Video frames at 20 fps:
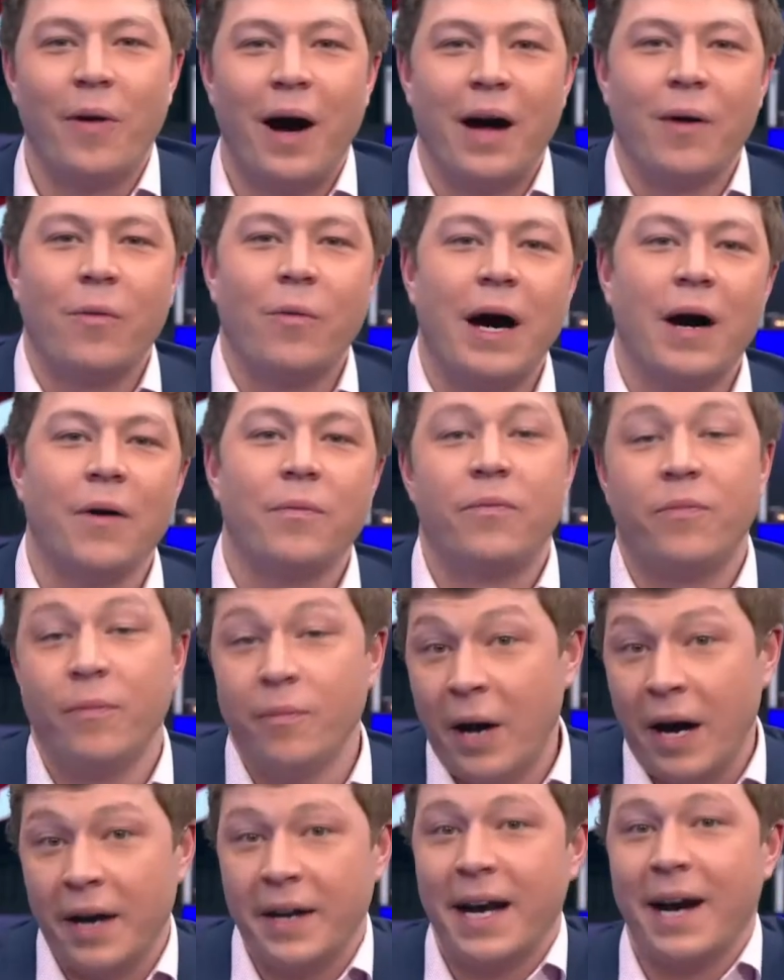right. Well,
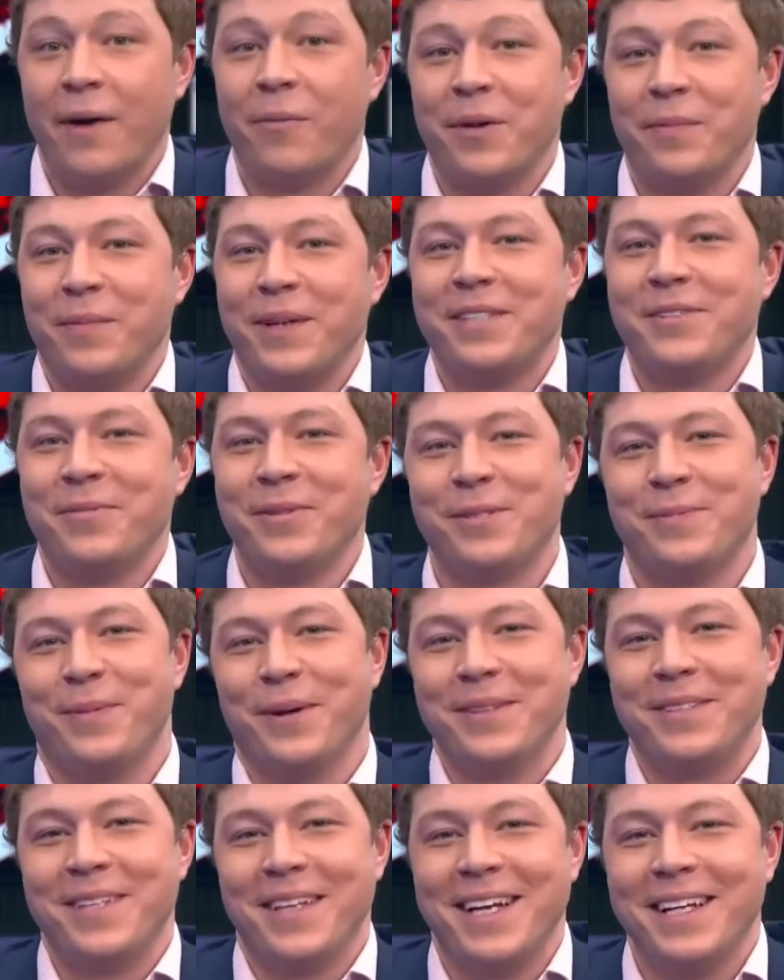right now with me to
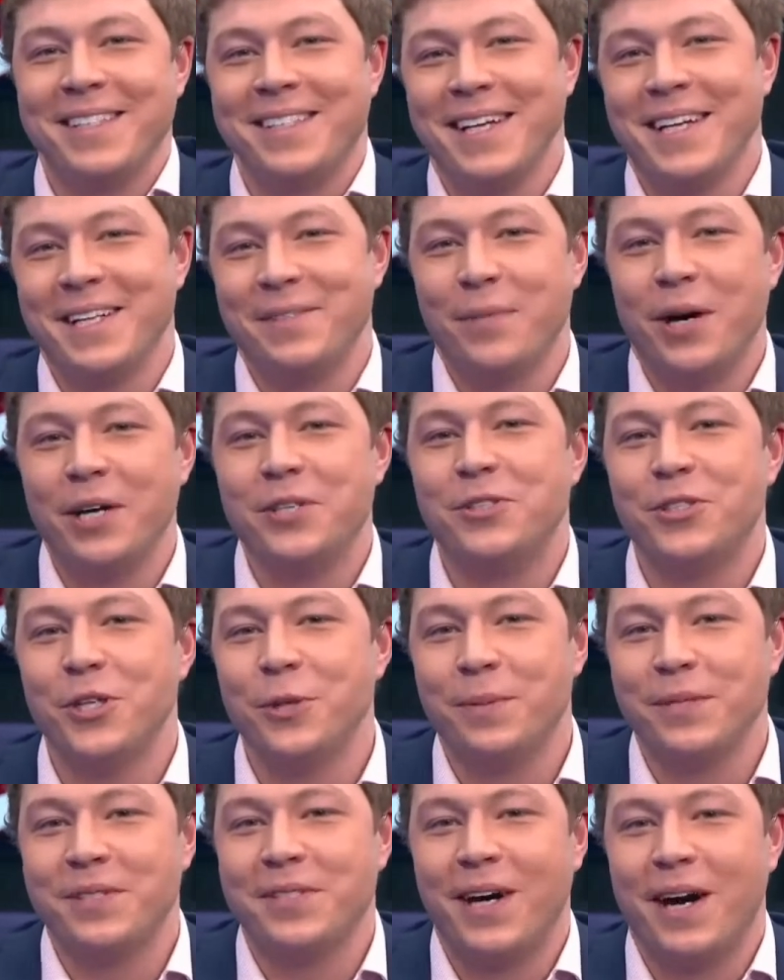respond to this is my
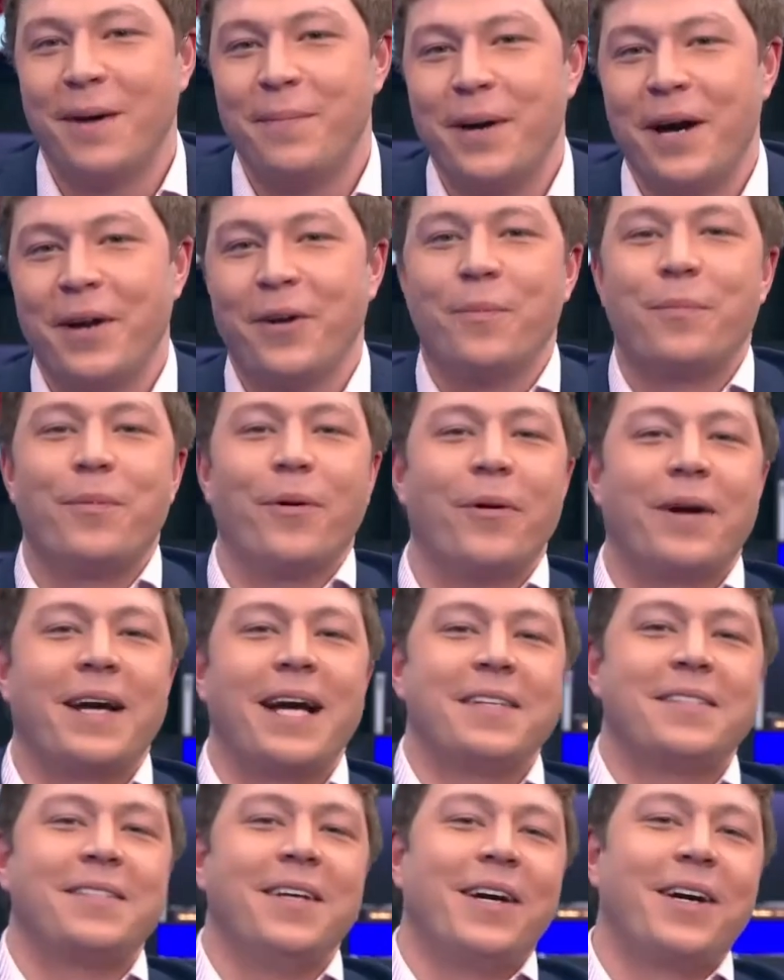superstar panel,
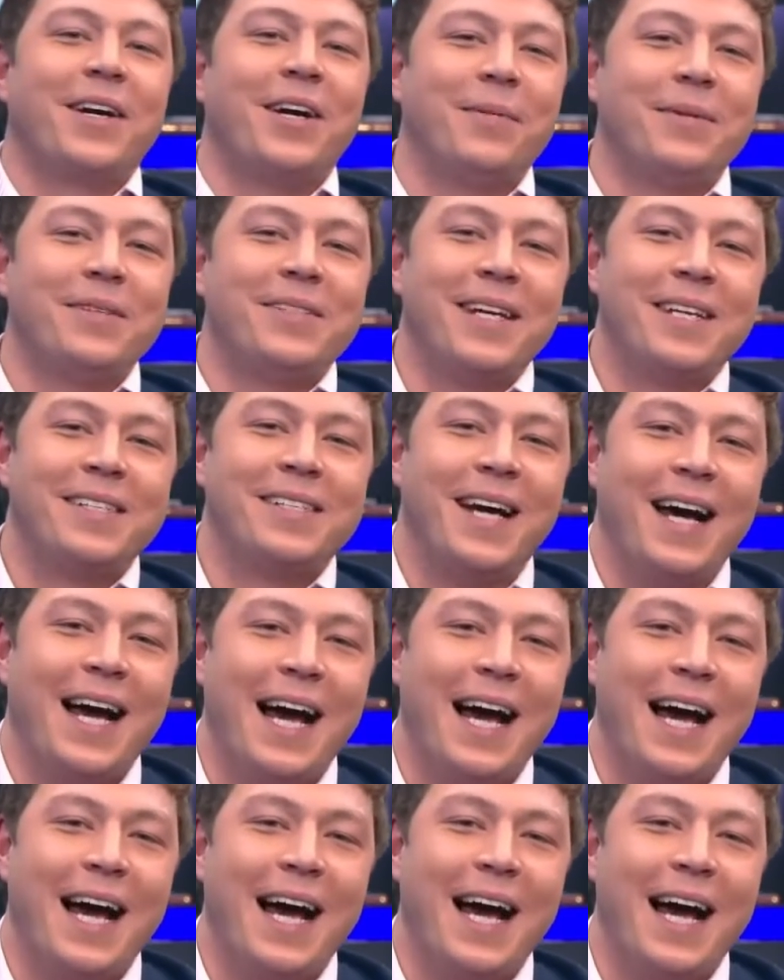broadcaster and commentator